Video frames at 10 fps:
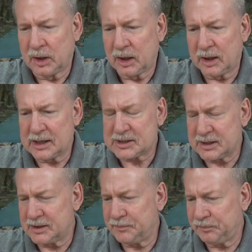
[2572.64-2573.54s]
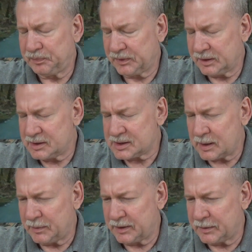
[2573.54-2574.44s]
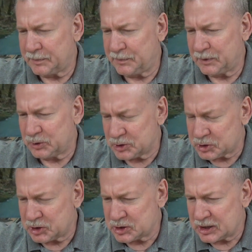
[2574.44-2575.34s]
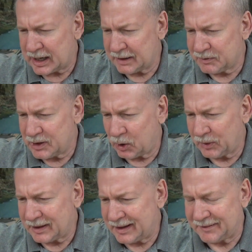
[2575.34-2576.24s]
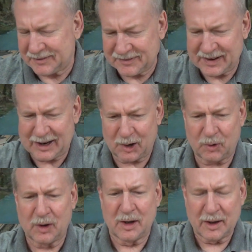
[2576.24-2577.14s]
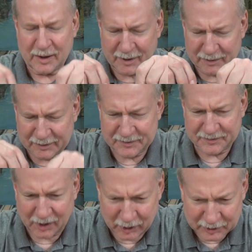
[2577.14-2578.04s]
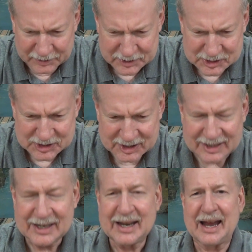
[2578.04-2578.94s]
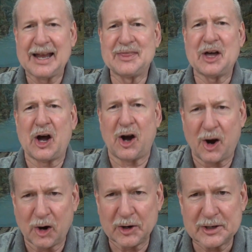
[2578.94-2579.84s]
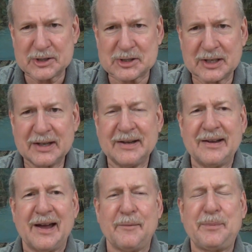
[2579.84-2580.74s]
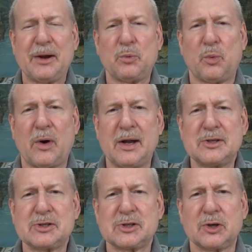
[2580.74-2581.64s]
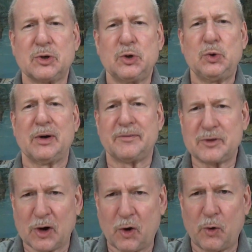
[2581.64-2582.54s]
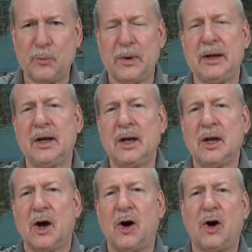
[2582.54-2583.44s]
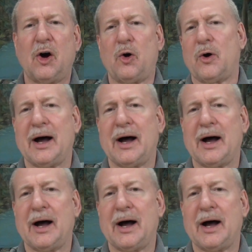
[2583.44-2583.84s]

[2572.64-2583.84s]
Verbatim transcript: Listen, some of the Christians that I've known that have fell the farthest and the hardest have been ones who have told me, Oh,